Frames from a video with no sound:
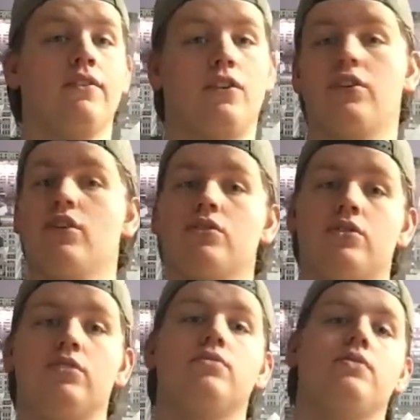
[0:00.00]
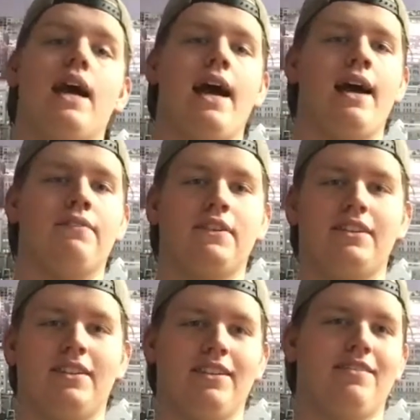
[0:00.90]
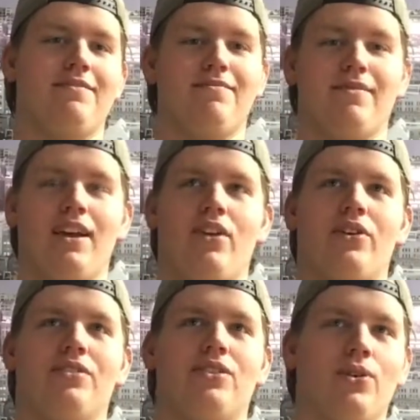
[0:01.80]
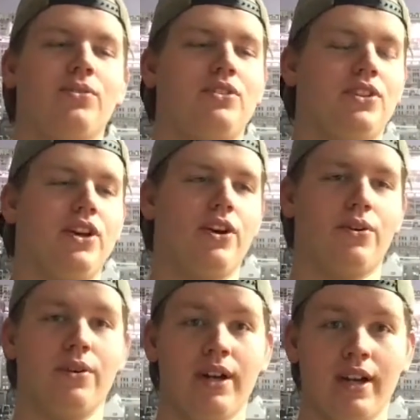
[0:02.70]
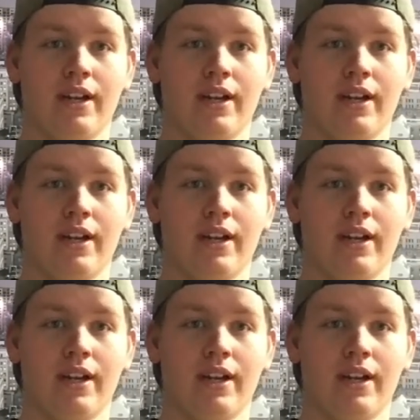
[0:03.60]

for those who haven't or don't know,